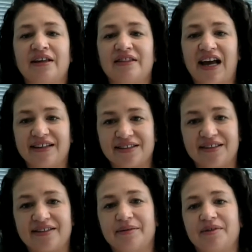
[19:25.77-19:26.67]
The
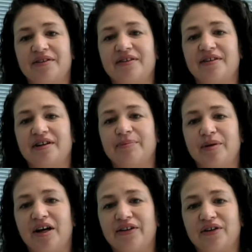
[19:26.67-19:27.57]
Hazardous Substances
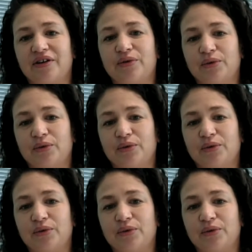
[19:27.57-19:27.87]
Compliance Code